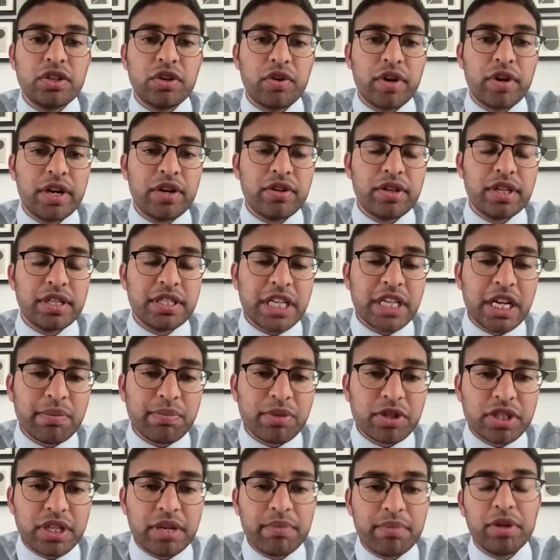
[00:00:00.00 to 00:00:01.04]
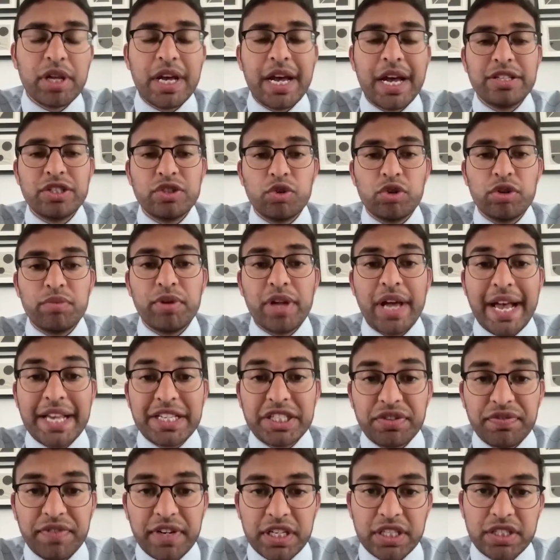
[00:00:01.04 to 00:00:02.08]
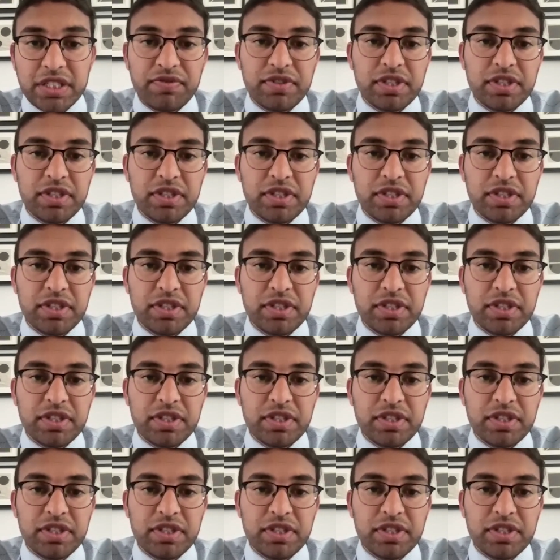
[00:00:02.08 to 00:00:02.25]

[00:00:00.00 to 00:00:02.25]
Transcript: so greater than 10% blast or blast phase